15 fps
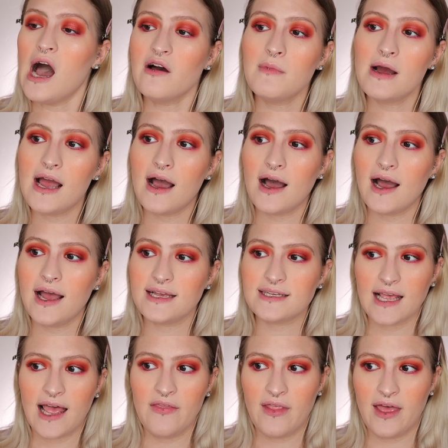of my
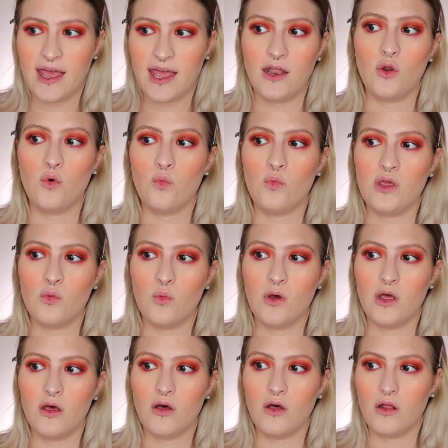eyes, and then we
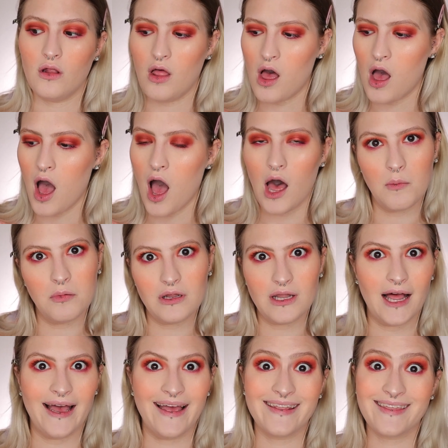will
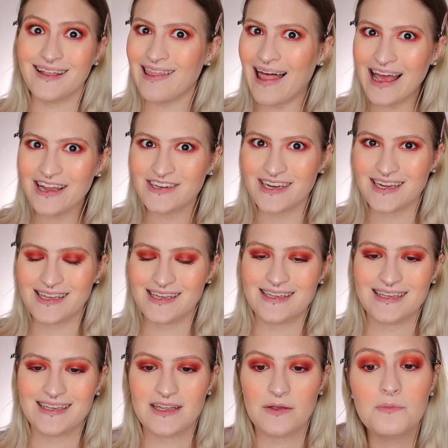apply the lashes.